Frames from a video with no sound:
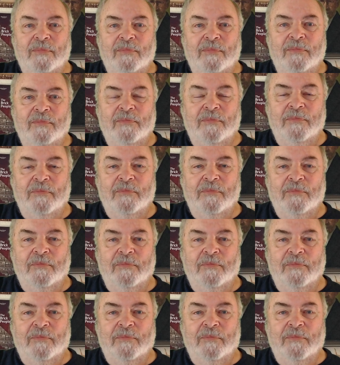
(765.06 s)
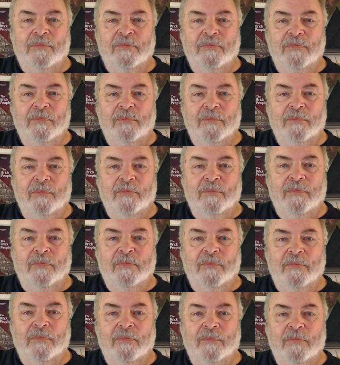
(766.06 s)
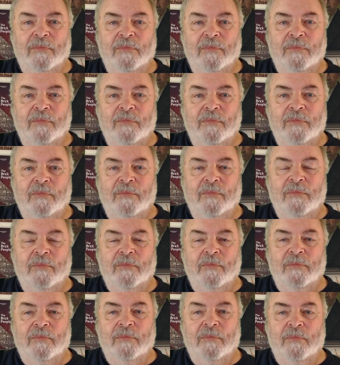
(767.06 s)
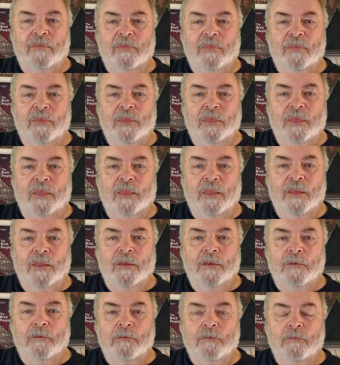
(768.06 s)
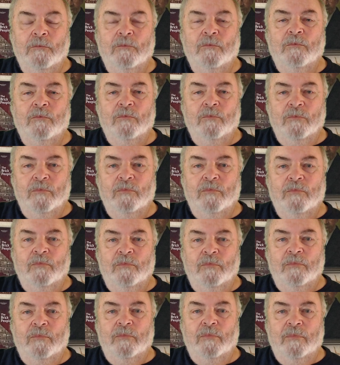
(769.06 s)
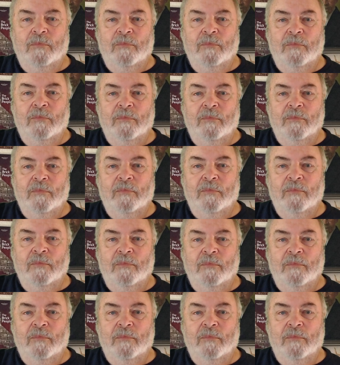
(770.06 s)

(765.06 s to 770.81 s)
This person isn't speaking.